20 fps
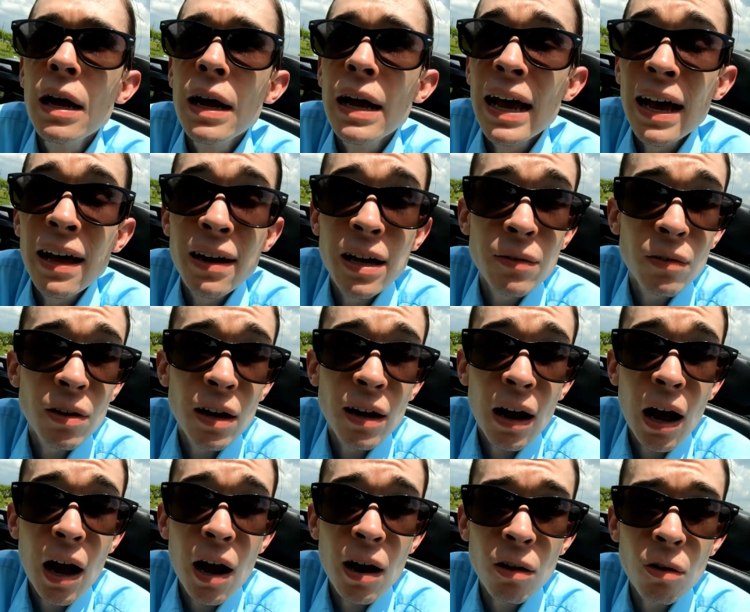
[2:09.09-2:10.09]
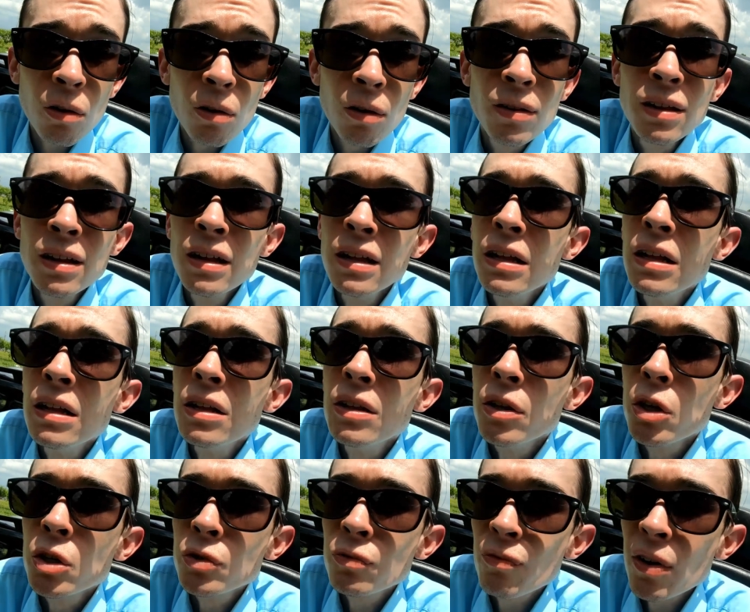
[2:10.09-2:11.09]
and even at idle,
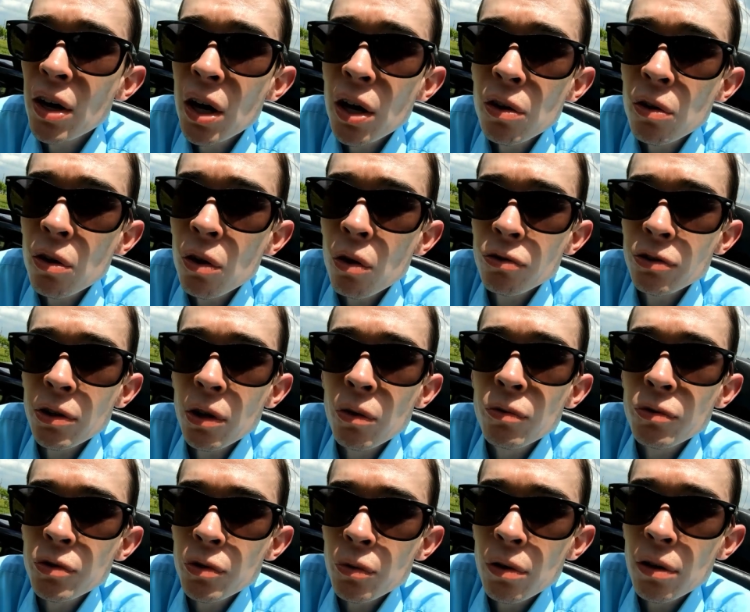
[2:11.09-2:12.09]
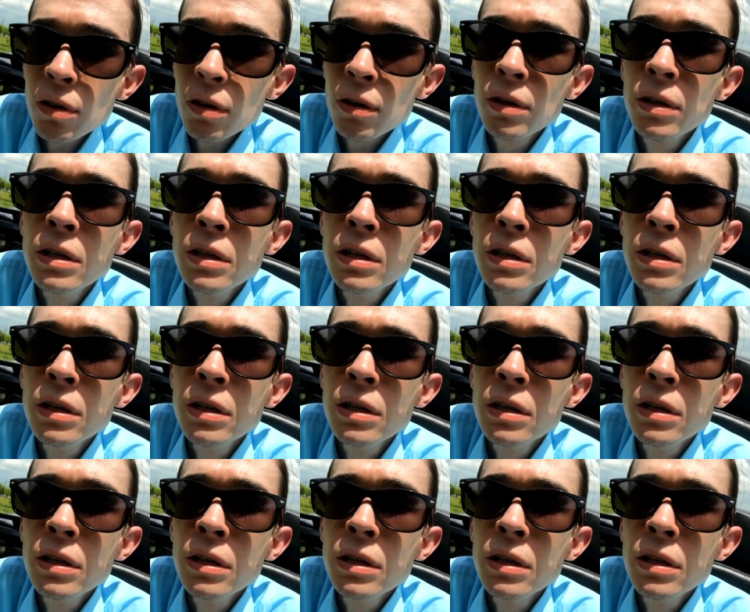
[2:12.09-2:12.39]
there's very little tone to it.